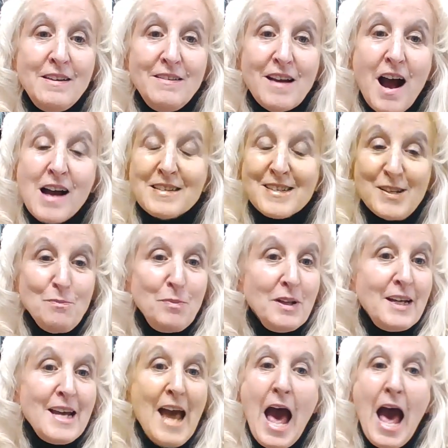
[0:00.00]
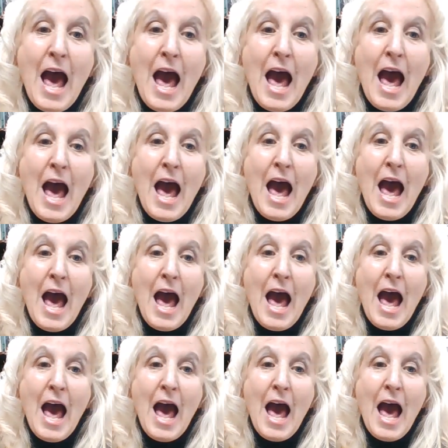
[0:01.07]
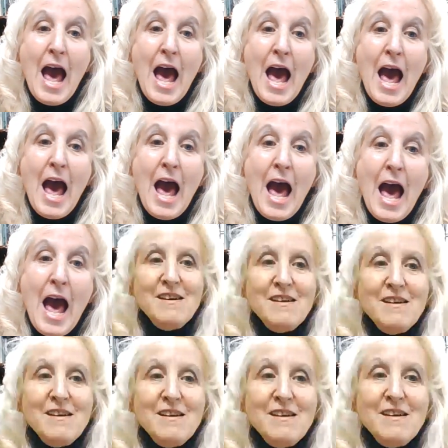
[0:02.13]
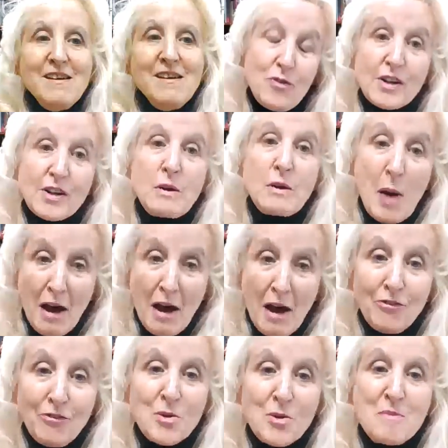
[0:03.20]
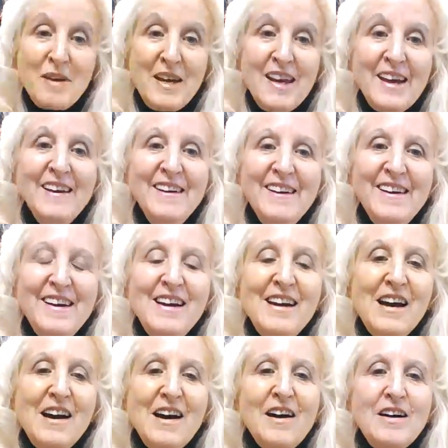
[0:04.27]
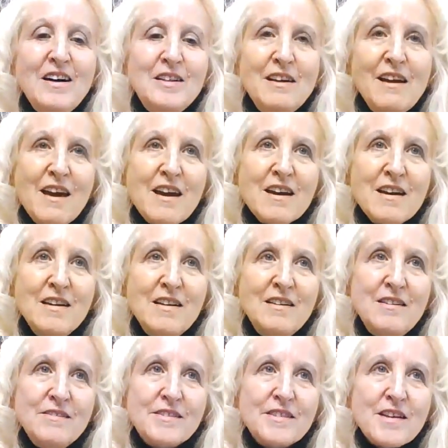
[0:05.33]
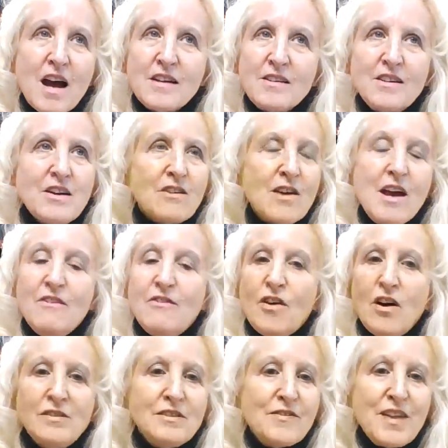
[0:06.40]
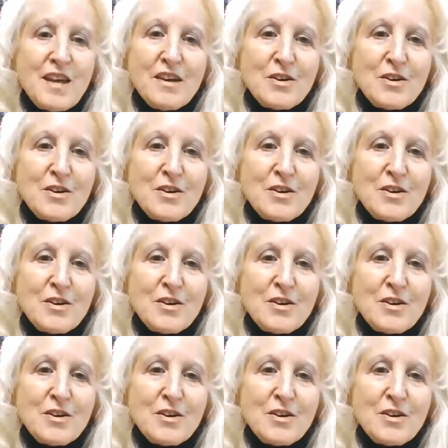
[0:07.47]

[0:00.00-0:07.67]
I simply ask somebody to help me. And so that's worked very well for me. And I don't have all of the